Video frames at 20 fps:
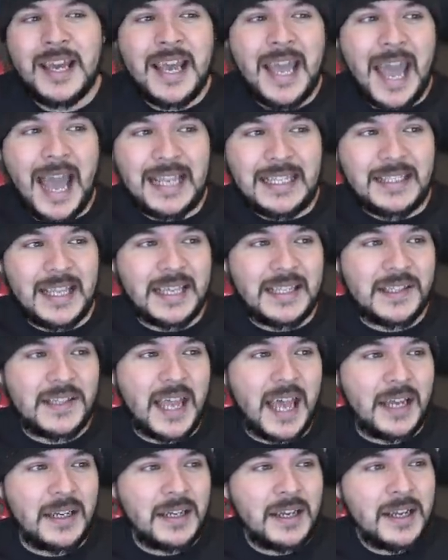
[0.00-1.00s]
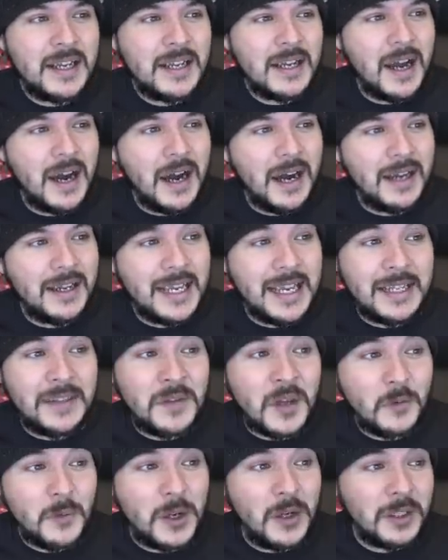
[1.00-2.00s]
As they said in
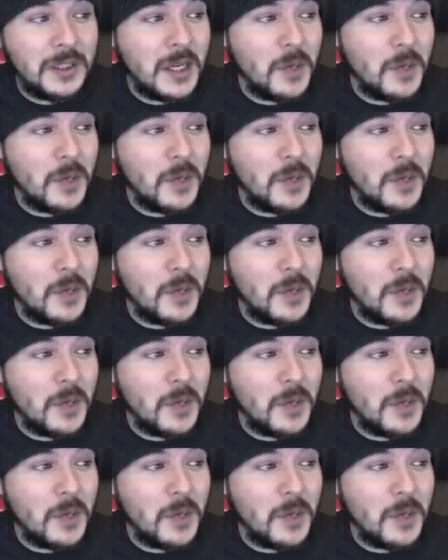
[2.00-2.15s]
the Real Clear